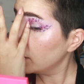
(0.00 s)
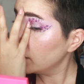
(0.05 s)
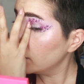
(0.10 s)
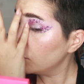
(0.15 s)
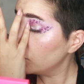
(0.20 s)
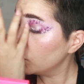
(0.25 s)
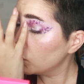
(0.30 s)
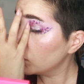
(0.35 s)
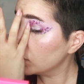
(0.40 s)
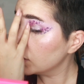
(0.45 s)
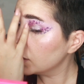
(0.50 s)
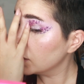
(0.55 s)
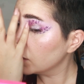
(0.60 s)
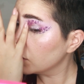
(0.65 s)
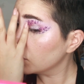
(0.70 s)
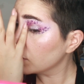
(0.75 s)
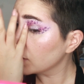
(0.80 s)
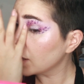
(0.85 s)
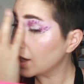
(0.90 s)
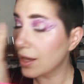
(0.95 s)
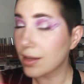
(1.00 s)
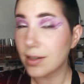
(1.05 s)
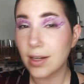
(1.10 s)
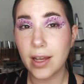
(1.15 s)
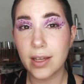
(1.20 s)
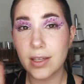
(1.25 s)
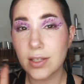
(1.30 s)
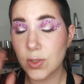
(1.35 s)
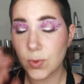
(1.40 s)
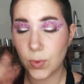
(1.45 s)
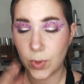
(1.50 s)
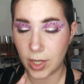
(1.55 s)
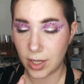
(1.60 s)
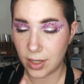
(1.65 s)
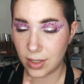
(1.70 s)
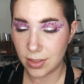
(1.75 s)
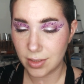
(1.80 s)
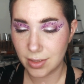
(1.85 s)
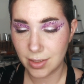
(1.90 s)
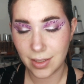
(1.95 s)
if you can hear that, I
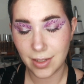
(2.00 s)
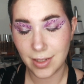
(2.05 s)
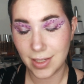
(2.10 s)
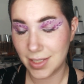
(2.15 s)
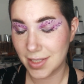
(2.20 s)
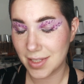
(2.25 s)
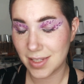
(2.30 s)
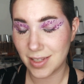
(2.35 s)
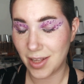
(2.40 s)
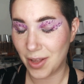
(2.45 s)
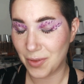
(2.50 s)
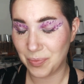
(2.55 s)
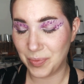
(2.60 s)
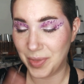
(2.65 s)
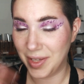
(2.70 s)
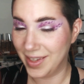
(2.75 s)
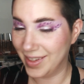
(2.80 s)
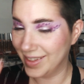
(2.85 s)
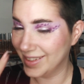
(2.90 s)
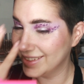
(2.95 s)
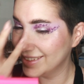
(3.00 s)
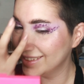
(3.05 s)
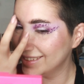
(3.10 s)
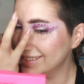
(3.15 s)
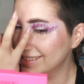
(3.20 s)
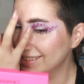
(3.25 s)
swear it's not me.